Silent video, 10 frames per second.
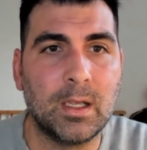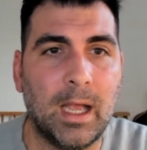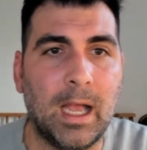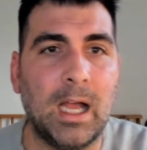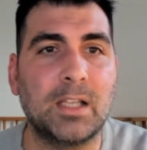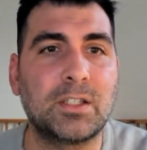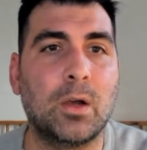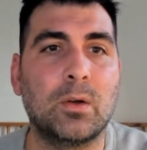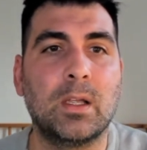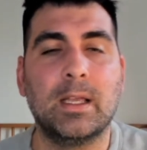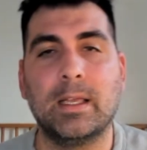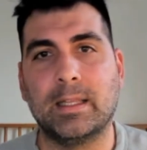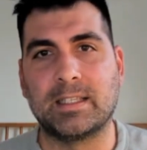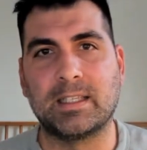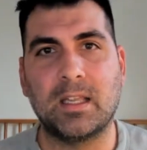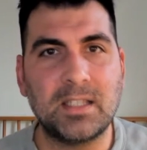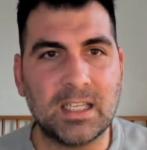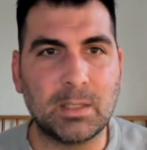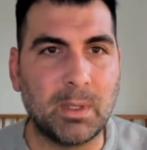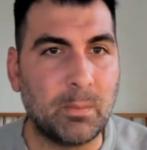So this is the
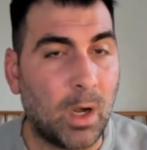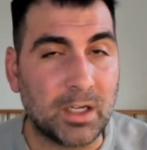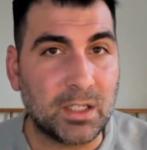discipline watch.